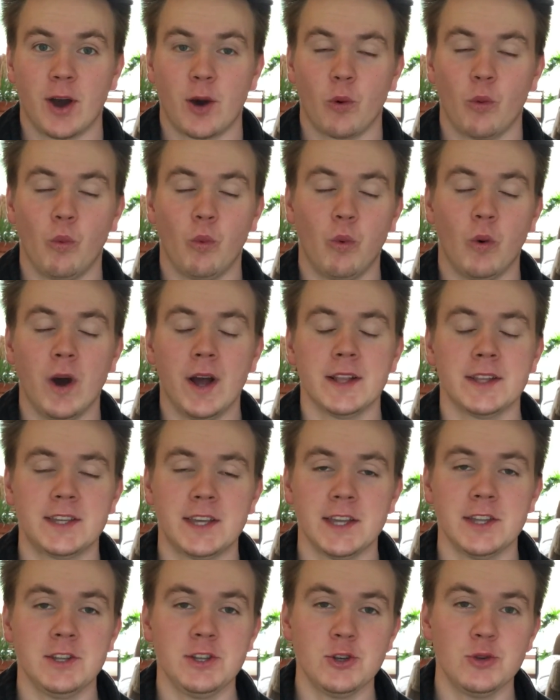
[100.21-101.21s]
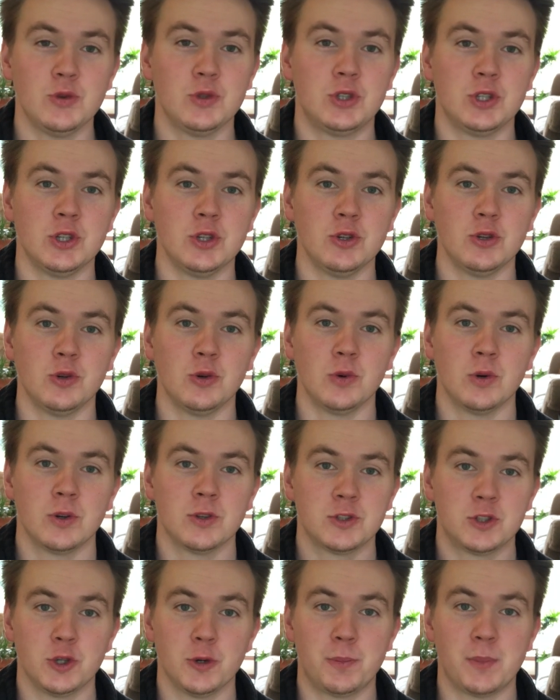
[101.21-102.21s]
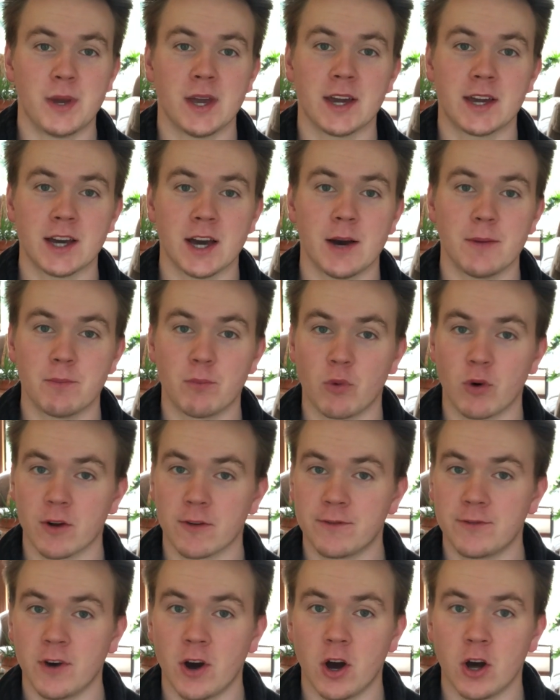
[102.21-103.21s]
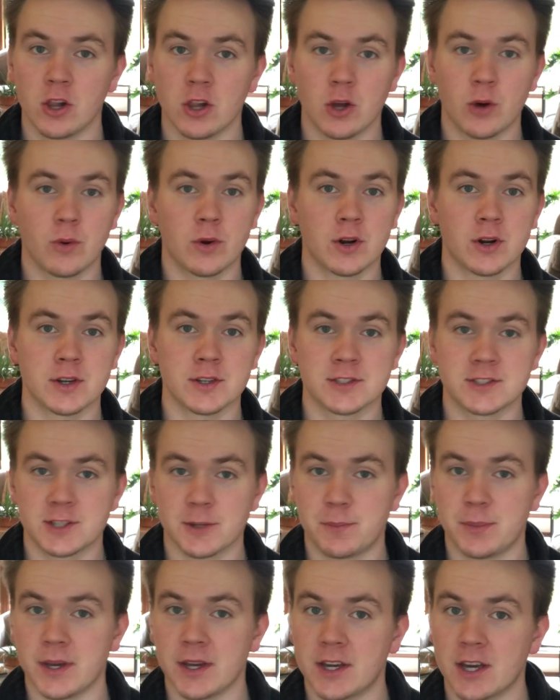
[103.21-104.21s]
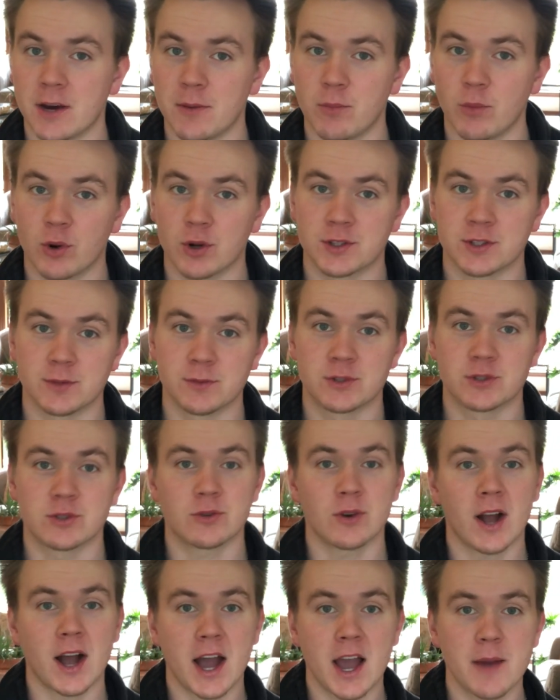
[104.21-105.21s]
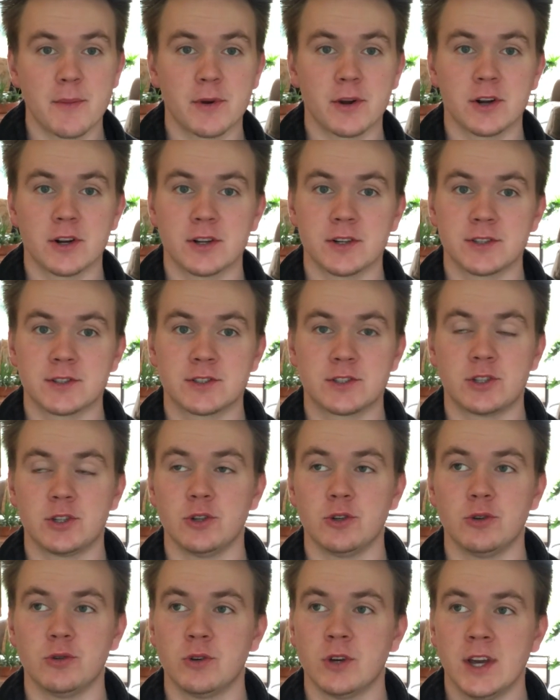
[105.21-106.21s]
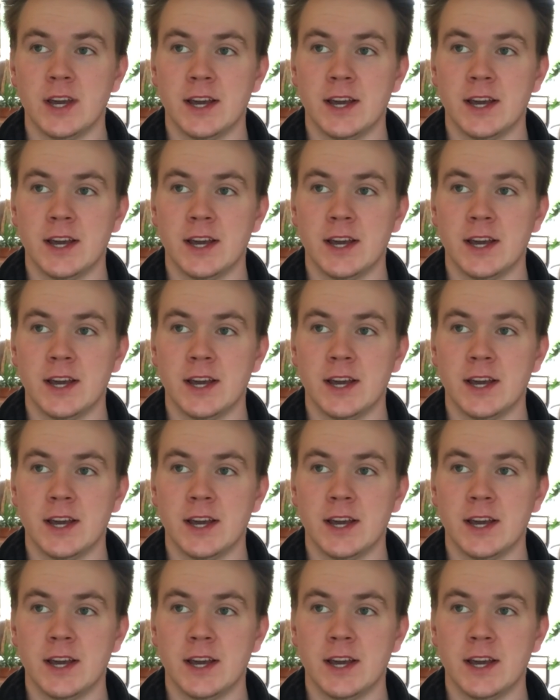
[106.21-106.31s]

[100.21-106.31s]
what can you do to pick up more followers, to pick up more subscribers, to,